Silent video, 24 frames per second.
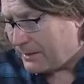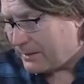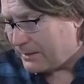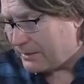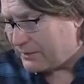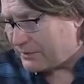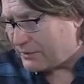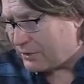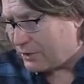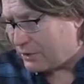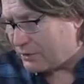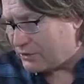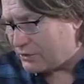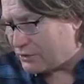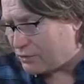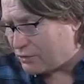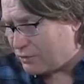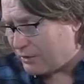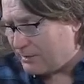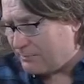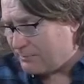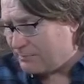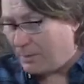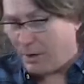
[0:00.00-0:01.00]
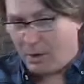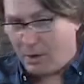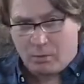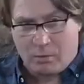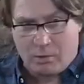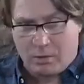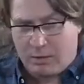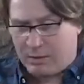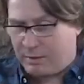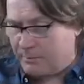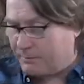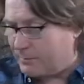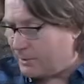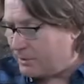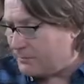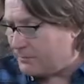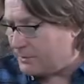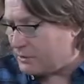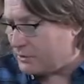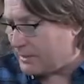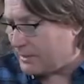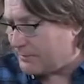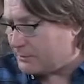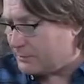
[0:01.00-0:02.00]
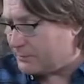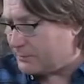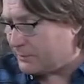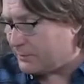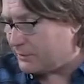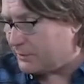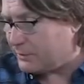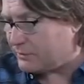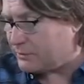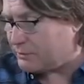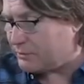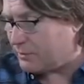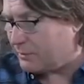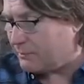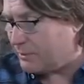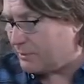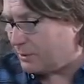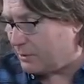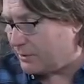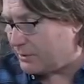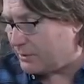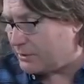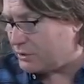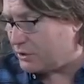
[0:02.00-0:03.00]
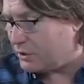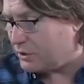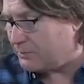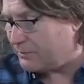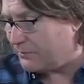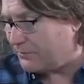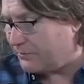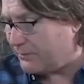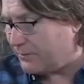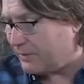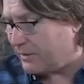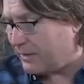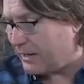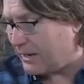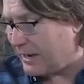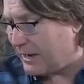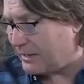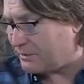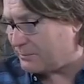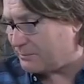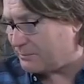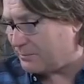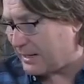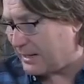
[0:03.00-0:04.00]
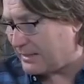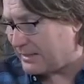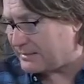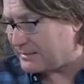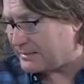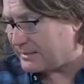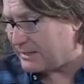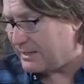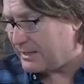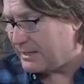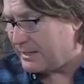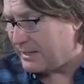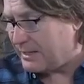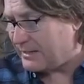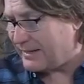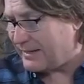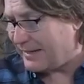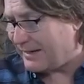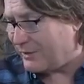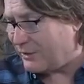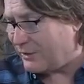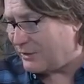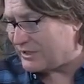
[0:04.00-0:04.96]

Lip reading: an on-screen poll at the moment. James has put an on-screen poll on. Do you prefer houseplants that are a